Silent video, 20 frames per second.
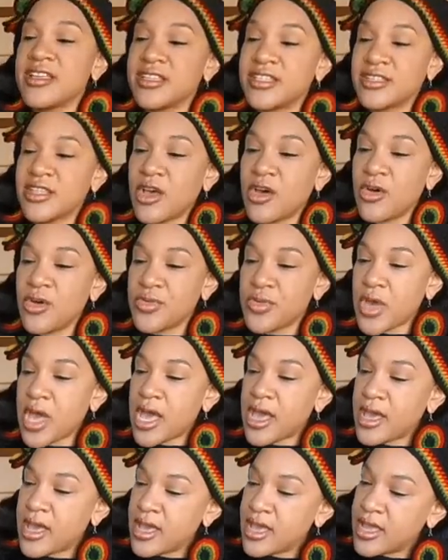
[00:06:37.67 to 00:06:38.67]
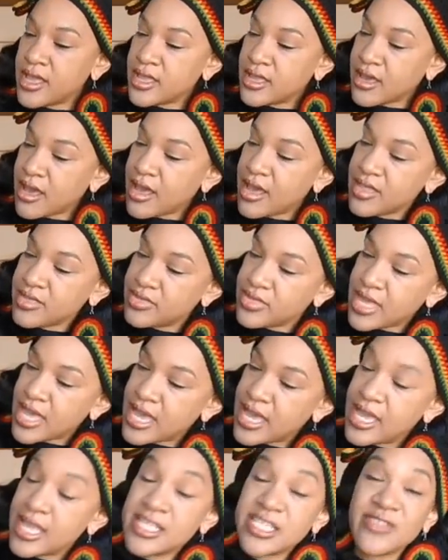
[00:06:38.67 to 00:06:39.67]
So I got
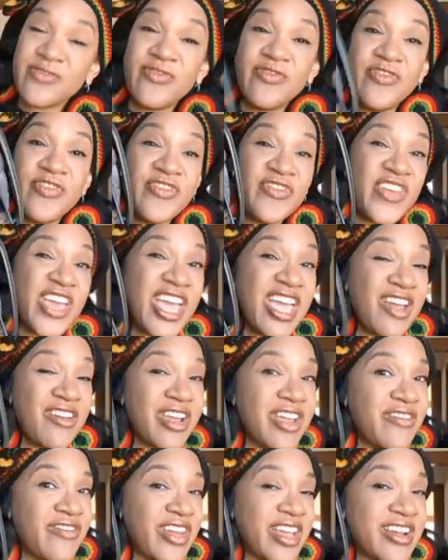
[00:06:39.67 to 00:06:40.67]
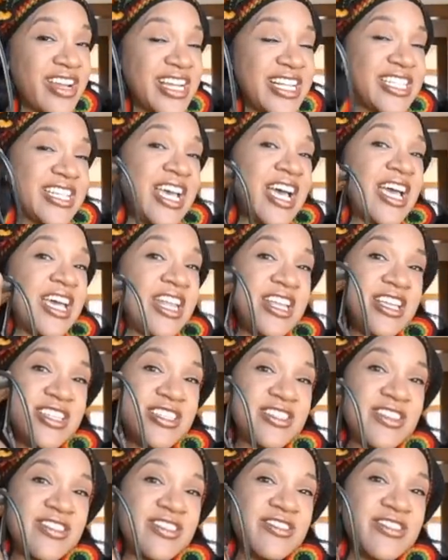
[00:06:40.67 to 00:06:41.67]
that. It's very, very tiny.
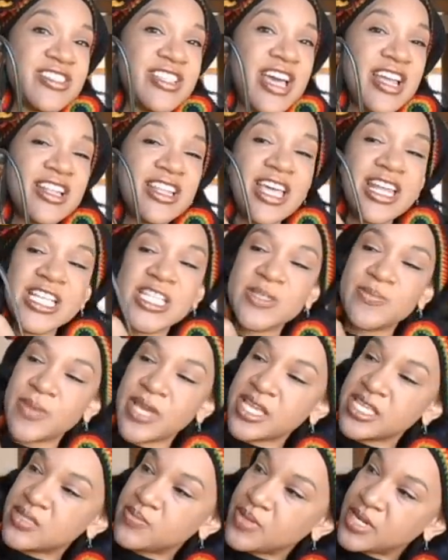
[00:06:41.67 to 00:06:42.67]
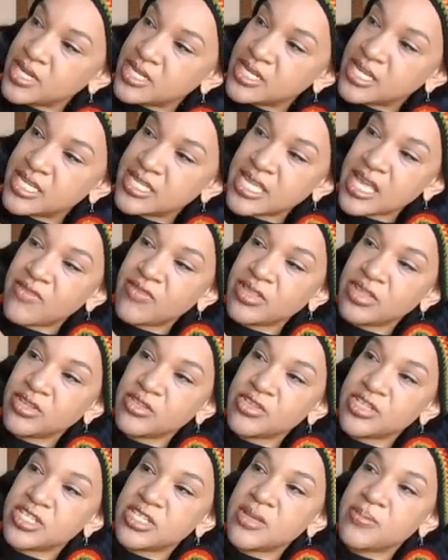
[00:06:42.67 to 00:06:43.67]
So there's not a lot of space, but it does have a
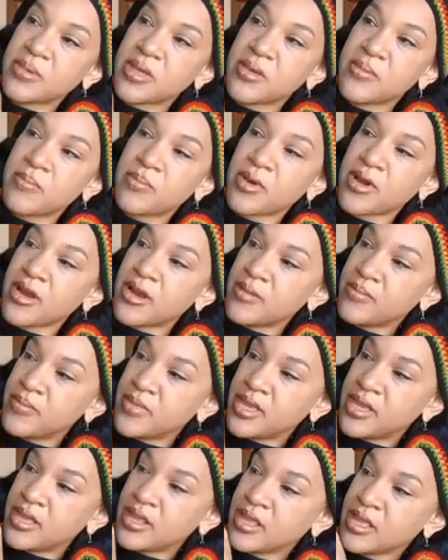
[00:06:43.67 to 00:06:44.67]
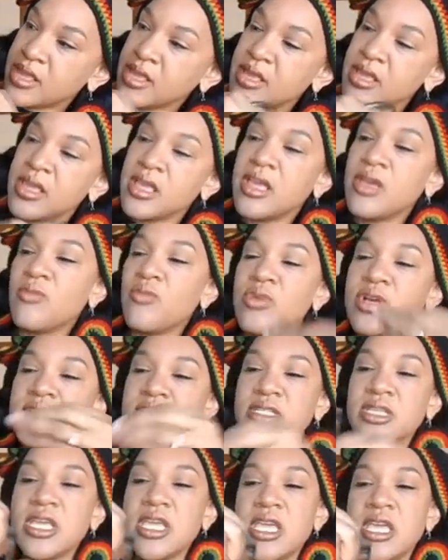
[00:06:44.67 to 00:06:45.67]
little zip compartment. And
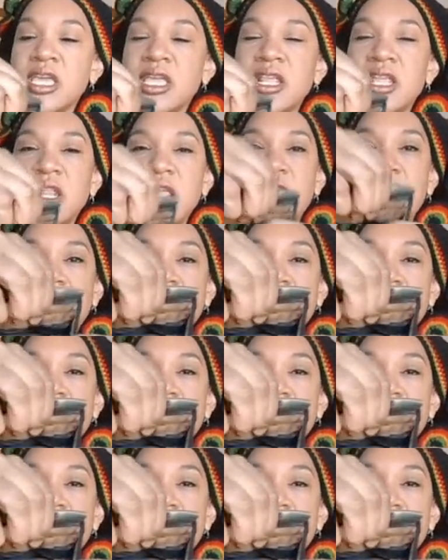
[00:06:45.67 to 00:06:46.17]
once again, it